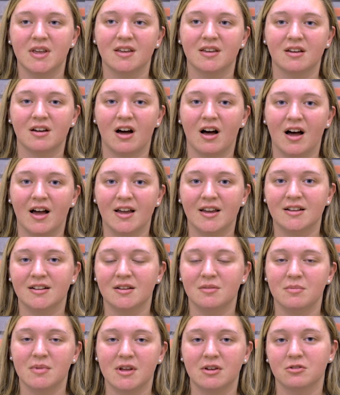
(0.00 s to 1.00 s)
being
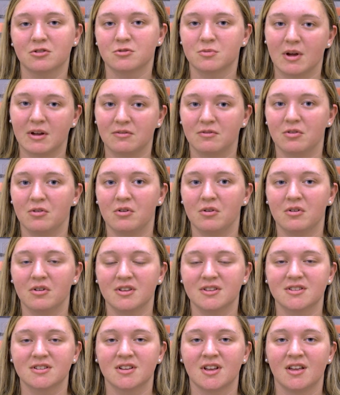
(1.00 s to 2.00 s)
kind and being respectful
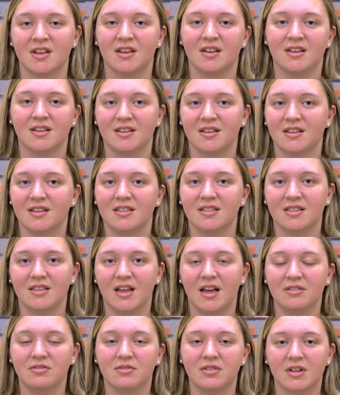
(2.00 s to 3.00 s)
is,
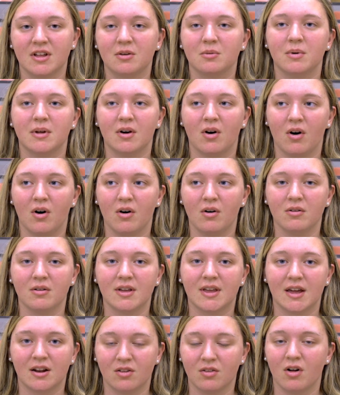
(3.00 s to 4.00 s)
I feel like we all
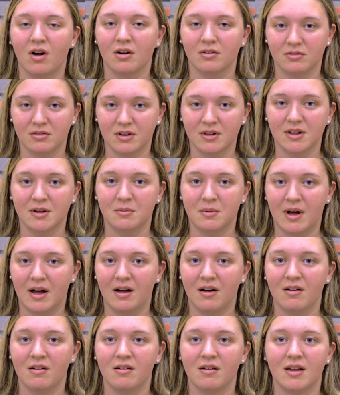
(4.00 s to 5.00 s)
get along really
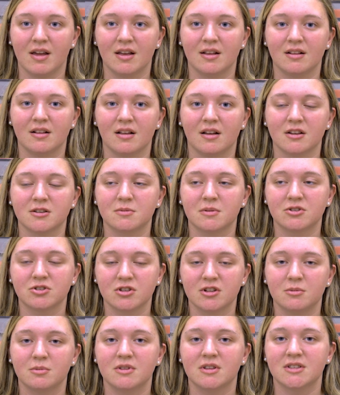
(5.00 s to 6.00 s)
well, and
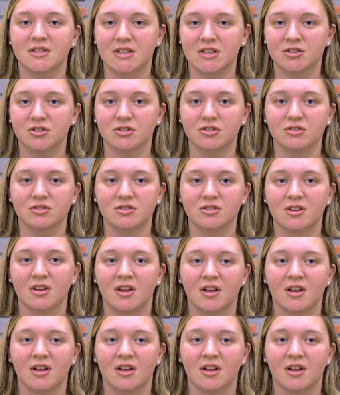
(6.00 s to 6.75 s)
especially with the teachers.